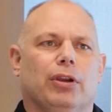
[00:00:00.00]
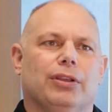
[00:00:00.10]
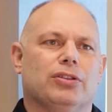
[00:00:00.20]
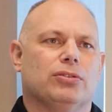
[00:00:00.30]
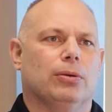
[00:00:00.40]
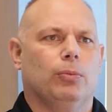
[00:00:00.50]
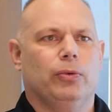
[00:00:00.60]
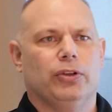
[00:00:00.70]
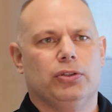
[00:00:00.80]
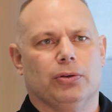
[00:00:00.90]
you can still
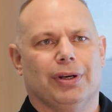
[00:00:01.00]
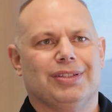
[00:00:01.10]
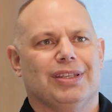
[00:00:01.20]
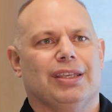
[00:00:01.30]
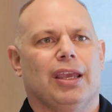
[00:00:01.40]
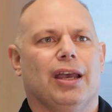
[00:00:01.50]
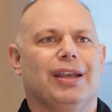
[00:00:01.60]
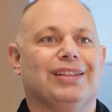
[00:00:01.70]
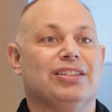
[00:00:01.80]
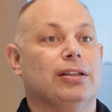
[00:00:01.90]
move your joints. Yeah,
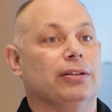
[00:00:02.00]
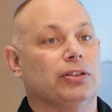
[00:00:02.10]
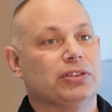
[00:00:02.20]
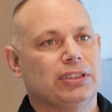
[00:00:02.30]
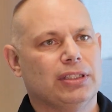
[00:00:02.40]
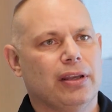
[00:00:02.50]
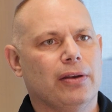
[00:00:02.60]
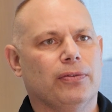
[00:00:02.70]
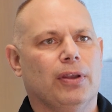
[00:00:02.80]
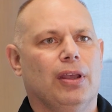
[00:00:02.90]
it's a little
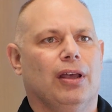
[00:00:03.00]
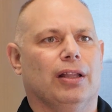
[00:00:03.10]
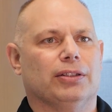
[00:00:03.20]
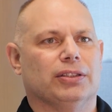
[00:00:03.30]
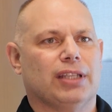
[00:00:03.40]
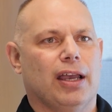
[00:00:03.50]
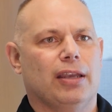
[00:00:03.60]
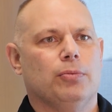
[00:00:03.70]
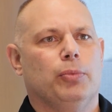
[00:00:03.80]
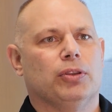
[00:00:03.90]
stiff, a little
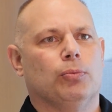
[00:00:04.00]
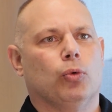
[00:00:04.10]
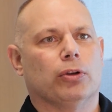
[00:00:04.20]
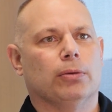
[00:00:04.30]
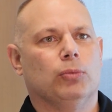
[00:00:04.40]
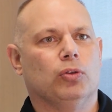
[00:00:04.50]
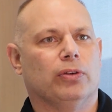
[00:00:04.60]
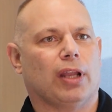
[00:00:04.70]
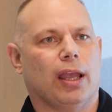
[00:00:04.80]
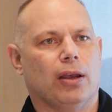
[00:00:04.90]
tight, but the more you move
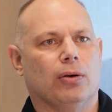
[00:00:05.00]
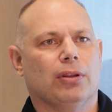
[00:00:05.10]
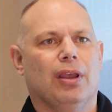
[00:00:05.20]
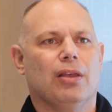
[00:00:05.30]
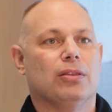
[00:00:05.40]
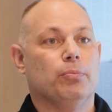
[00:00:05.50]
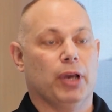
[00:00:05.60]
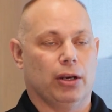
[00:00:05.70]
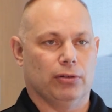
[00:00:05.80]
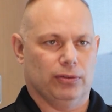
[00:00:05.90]
it out, the
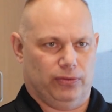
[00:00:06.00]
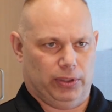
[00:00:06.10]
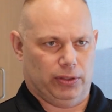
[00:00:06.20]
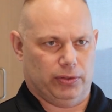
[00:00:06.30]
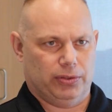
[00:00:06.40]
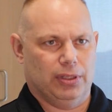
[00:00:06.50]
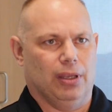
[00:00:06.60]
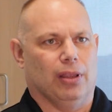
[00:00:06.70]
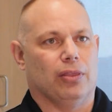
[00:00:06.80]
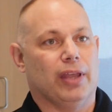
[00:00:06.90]
better it feels.
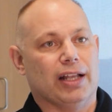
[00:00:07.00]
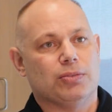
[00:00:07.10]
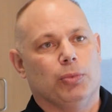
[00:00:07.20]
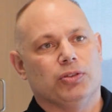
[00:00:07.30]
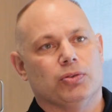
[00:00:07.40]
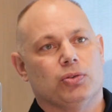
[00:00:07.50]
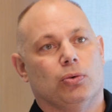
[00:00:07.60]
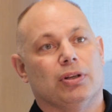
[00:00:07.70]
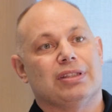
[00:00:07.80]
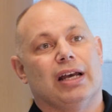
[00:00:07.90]
That's muscle
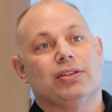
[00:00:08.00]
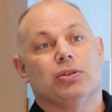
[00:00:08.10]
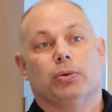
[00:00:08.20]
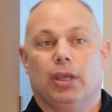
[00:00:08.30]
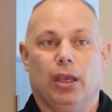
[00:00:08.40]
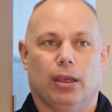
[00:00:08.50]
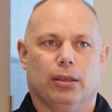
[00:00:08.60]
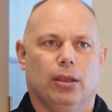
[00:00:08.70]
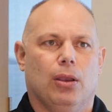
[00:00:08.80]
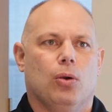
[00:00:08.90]
soreness. That's okay.
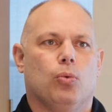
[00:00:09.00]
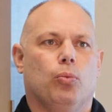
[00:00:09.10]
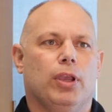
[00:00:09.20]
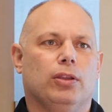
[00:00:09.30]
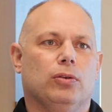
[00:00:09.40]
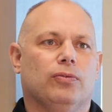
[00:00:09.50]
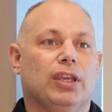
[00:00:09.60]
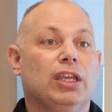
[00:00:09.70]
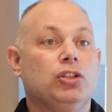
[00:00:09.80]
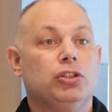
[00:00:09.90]
When you've
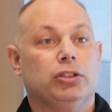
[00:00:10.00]
injured